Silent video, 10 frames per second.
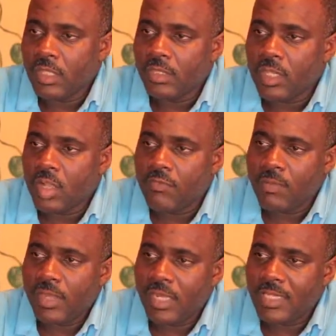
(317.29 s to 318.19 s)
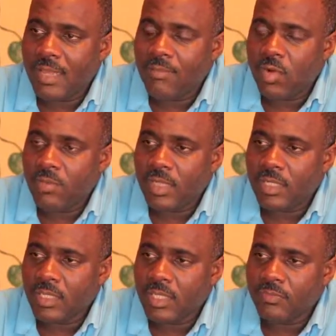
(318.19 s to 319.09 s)
The government at that
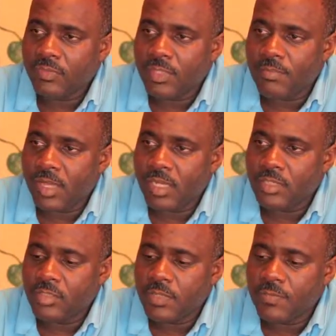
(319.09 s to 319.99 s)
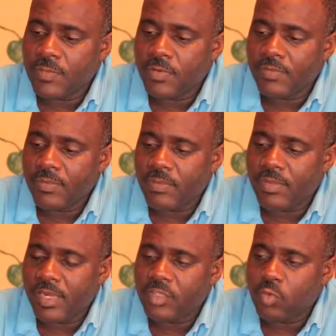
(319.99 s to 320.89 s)
moment gave the village, the people from the
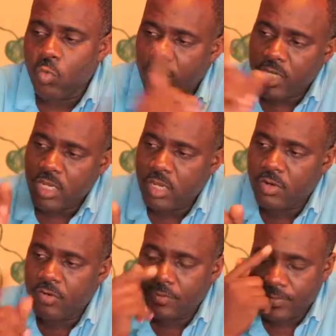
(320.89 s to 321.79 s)
village, 1 year